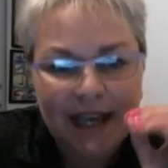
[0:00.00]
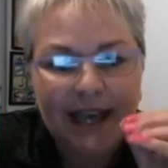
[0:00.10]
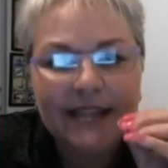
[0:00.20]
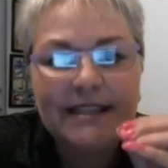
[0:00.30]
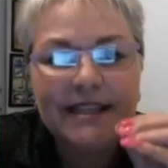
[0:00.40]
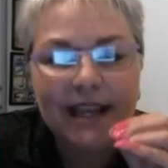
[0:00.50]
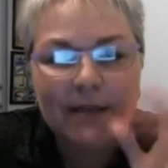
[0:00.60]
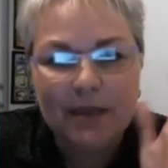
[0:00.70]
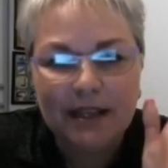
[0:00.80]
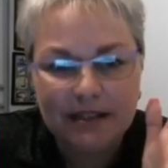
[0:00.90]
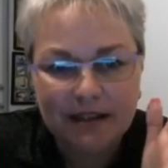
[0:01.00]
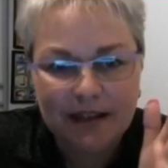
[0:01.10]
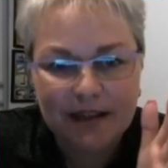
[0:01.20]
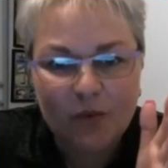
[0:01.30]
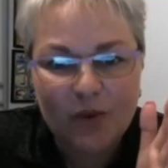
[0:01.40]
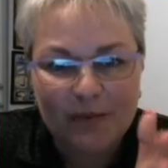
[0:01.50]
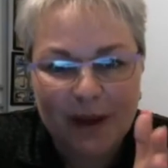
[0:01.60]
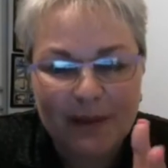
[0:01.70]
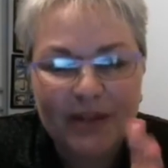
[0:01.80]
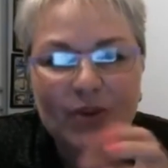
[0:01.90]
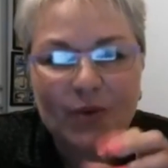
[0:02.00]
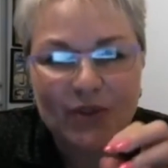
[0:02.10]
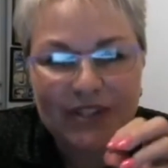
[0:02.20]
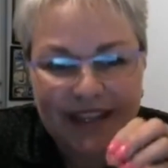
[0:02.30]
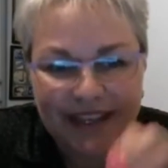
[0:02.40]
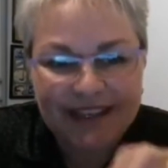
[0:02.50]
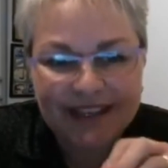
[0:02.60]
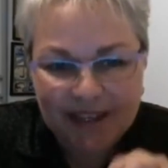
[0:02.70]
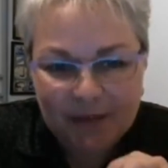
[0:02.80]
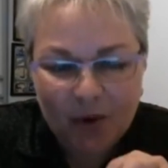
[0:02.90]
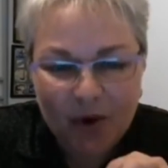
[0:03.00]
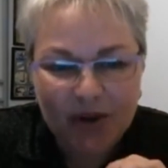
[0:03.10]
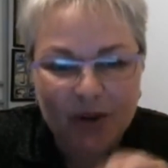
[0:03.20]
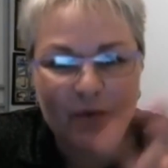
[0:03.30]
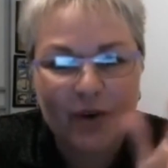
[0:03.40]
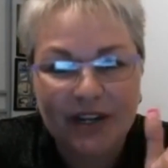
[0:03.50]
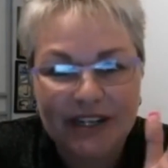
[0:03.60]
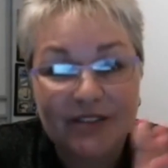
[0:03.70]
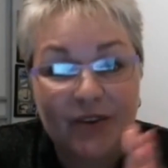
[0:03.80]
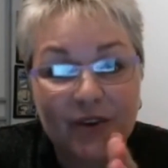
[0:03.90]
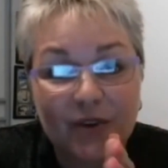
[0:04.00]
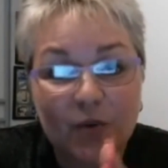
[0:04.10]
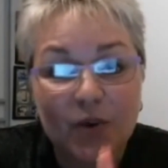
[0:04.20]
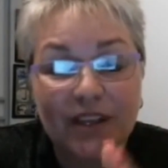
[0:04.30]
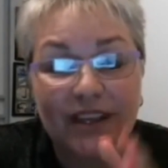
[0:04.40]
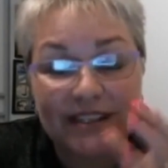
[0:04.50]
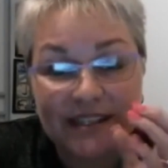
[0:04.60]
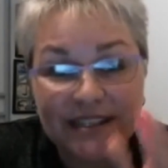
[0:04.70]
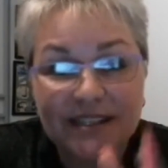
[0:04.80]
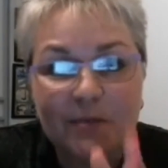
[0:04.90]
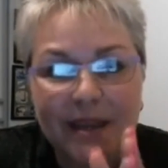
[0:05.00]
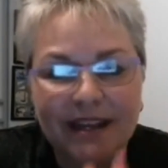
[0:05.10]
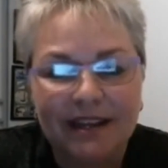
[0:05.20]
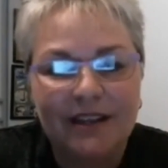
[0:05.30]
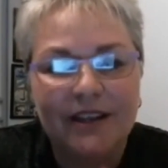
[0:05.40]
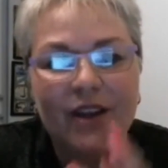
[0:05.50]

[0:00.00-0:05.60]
until I met with my mentors in Elite Marketing Pro, and I started working systematically